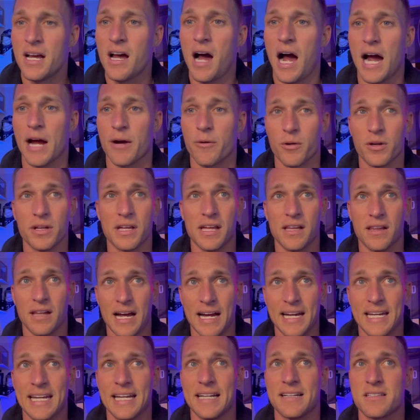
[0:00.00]
I really
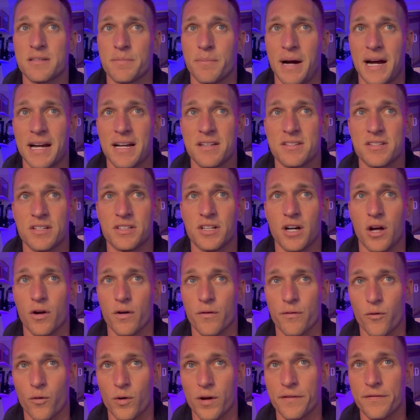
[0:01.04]
like it. It's minus
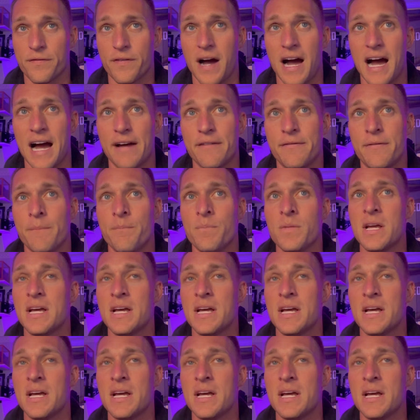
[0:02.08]
$1.45.